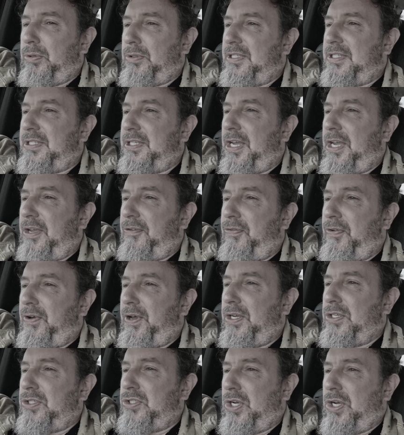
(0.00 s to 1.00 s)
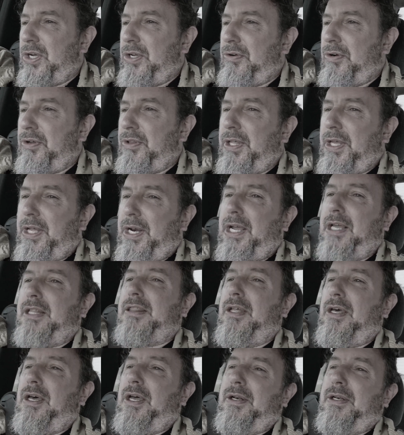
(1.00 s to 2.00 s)
sci-fi genre that I
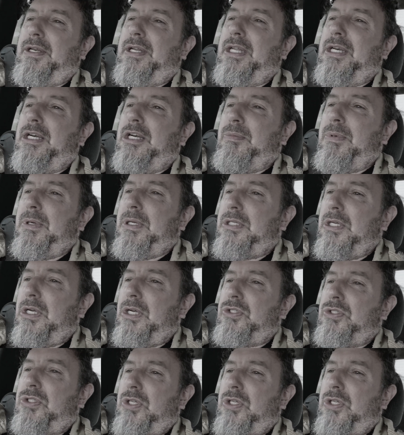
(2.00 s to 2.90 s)
thought needed to be touched